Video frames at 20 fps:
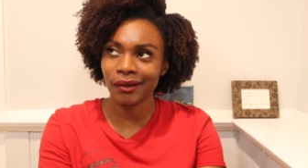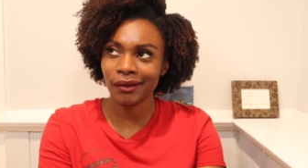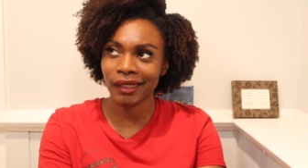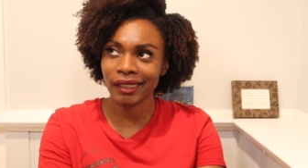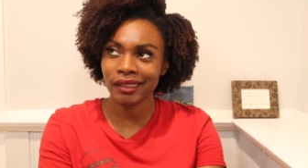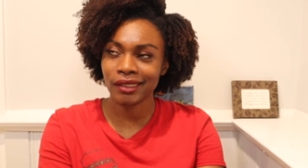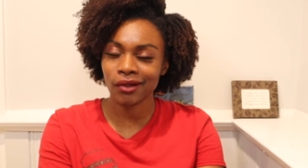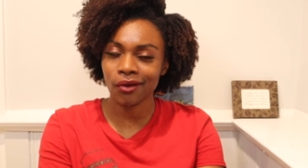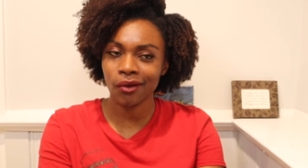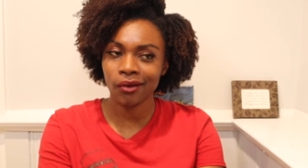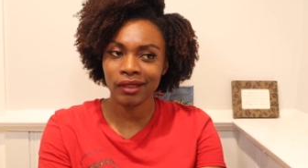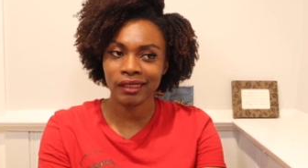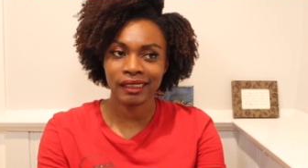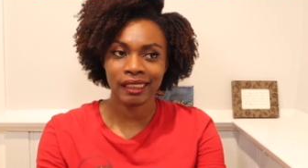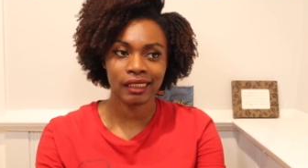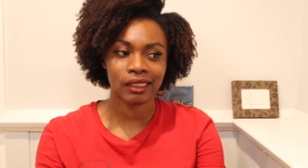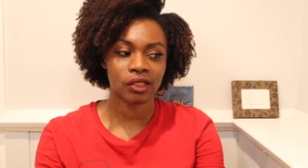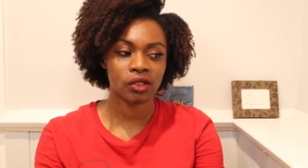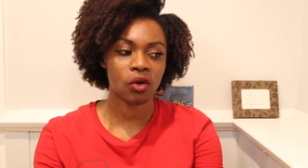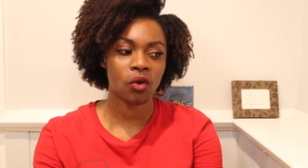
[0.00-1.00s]
get your coins,
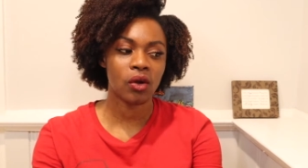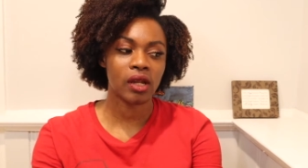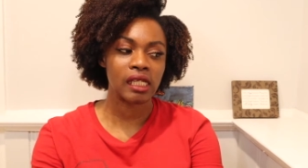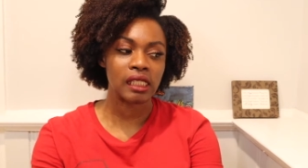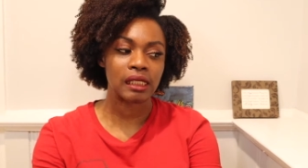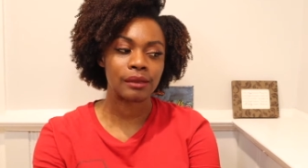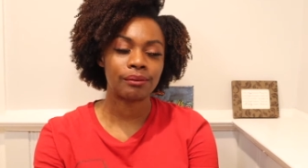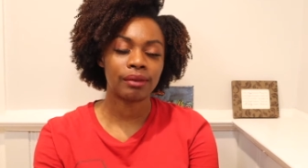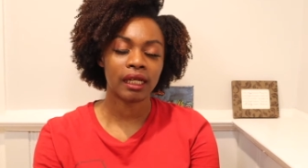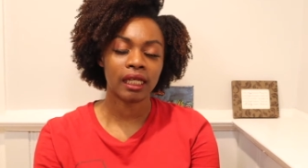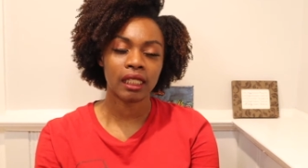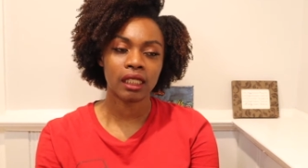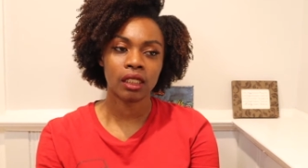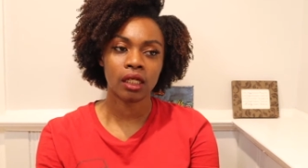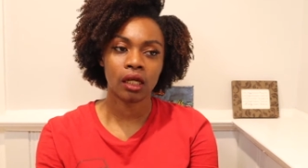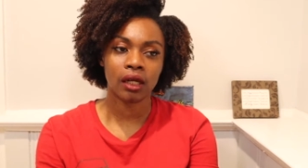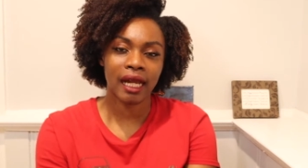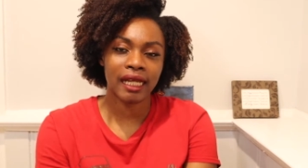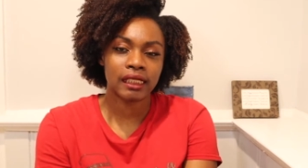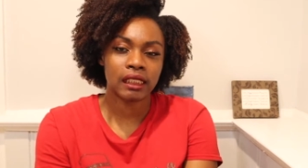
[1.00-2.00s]
get your coins. But you
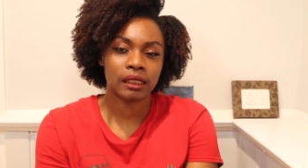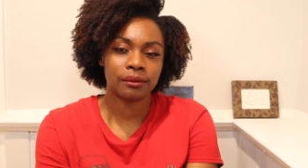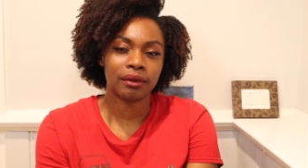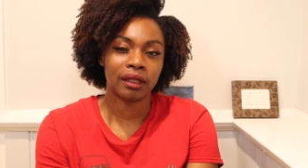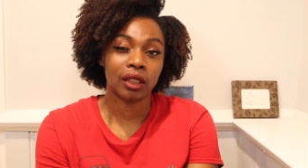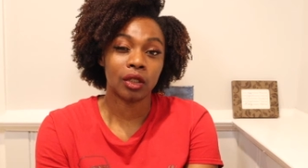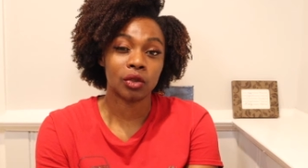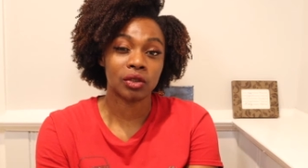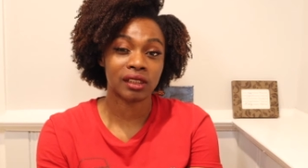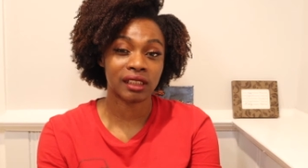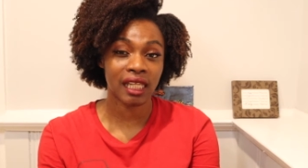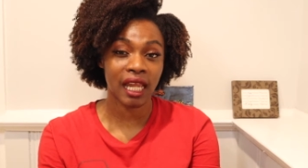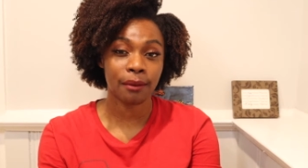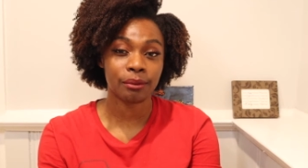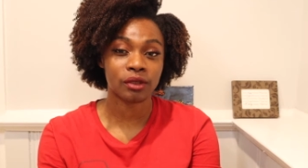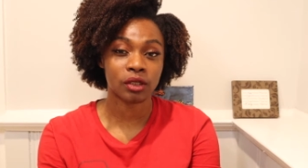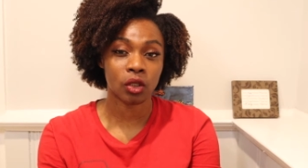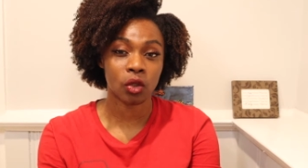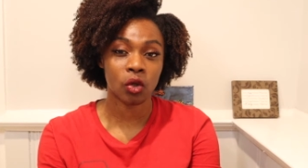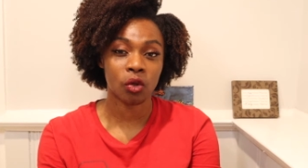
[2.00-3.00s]
know, I just be a little
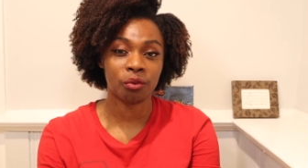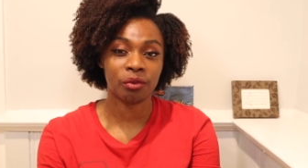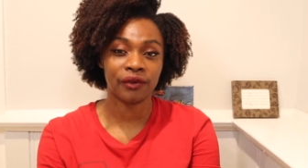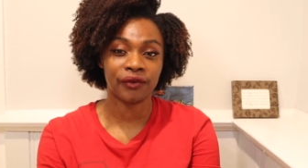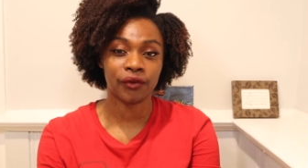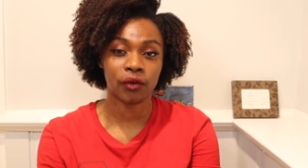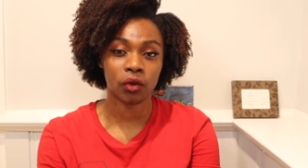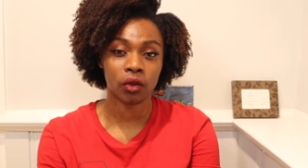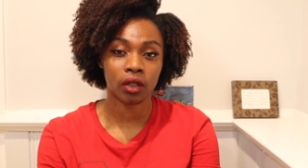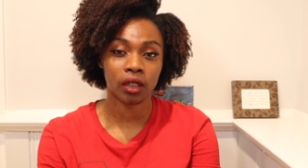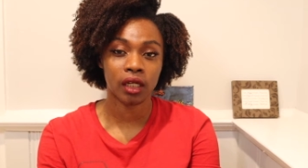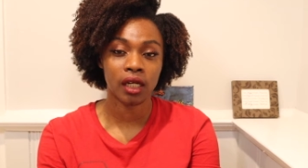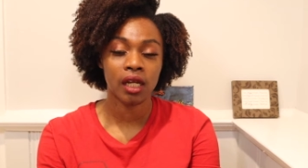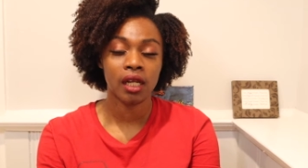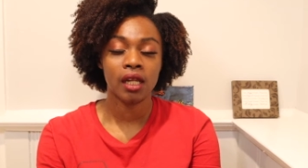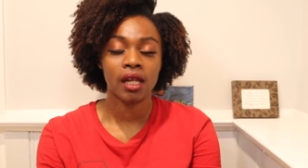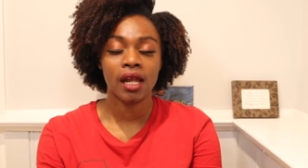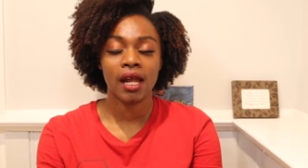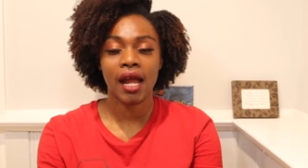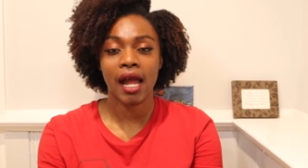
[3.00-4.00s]
skeptical before
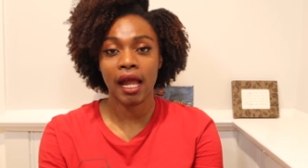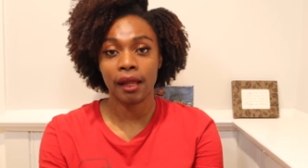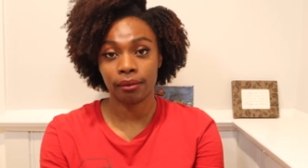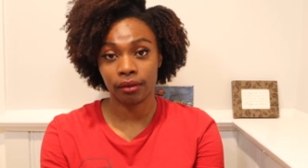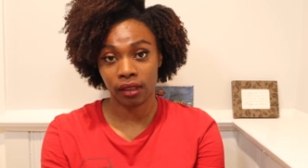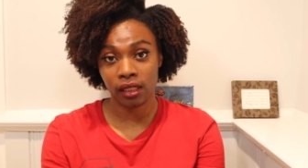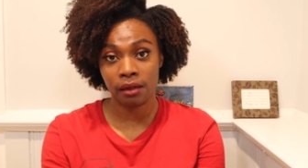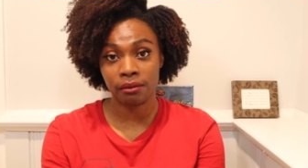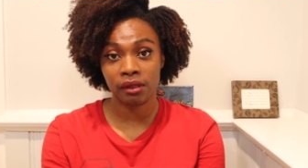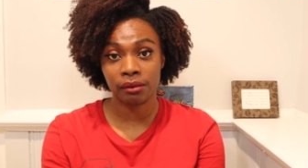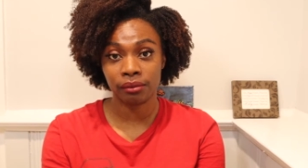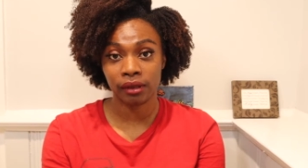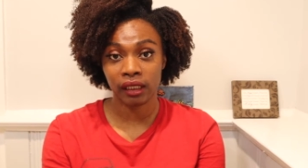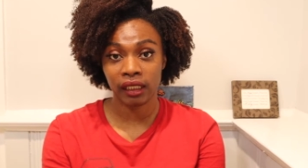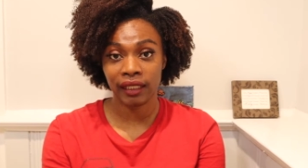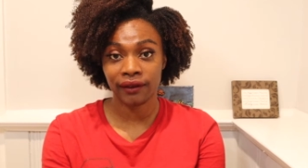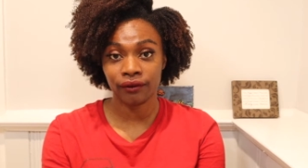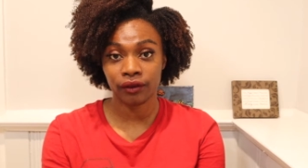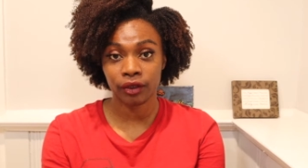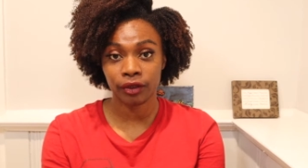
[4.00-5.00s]
I become a
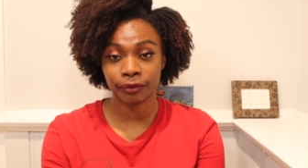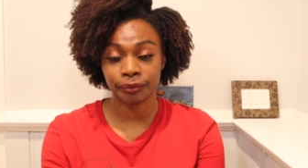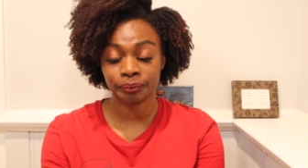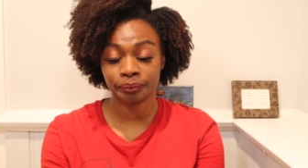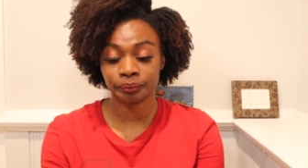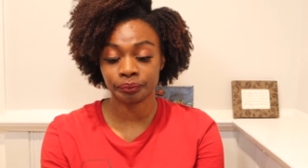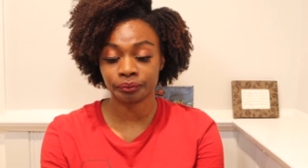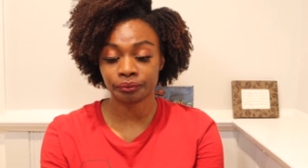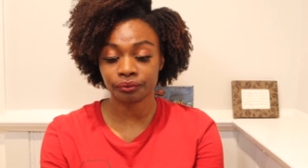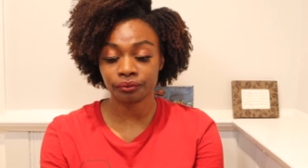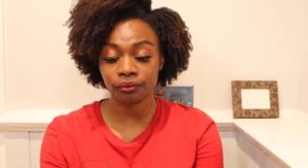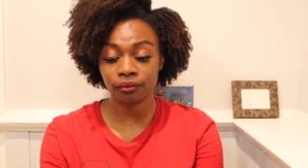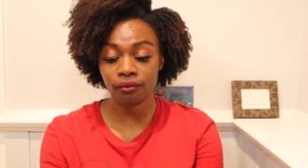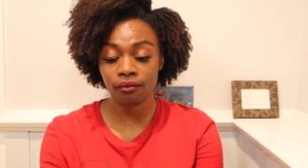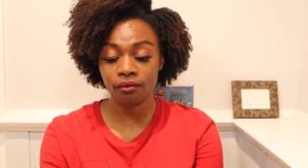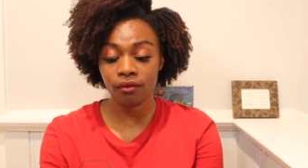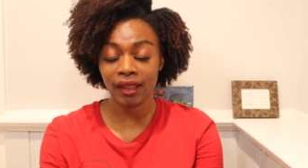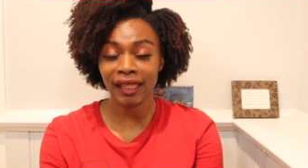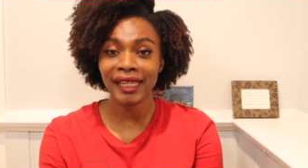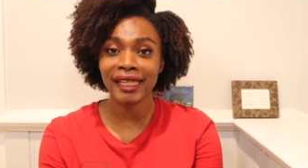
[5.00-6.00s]
believer
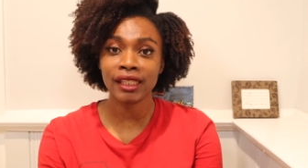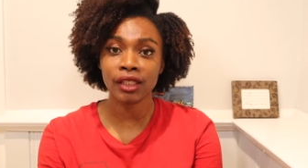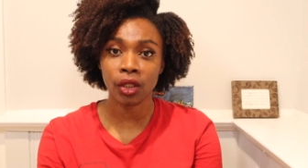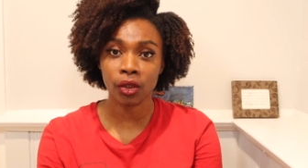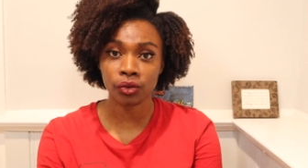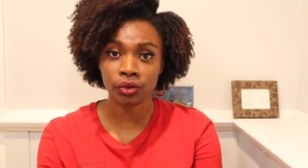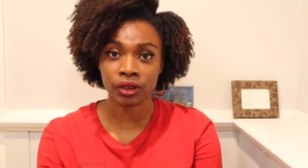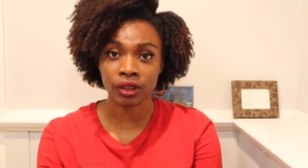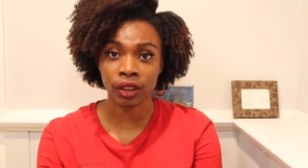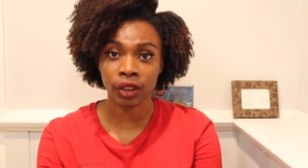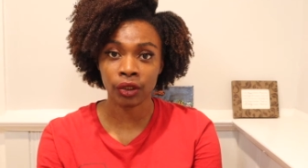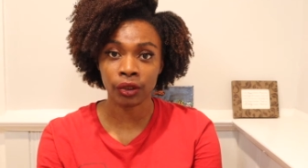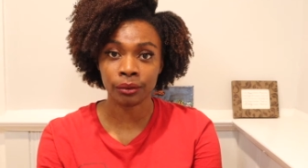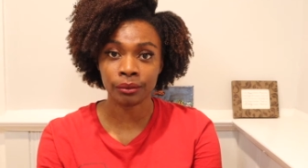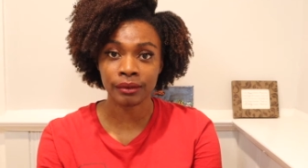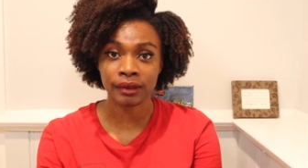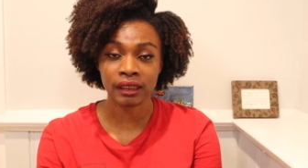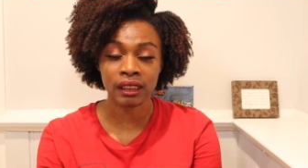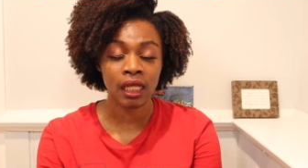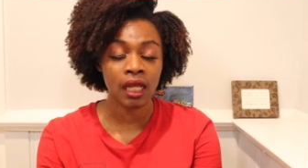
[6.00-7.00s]
in those
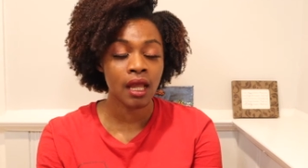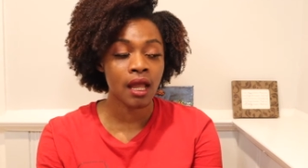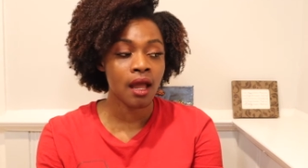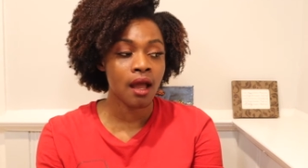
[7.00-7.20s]
terms.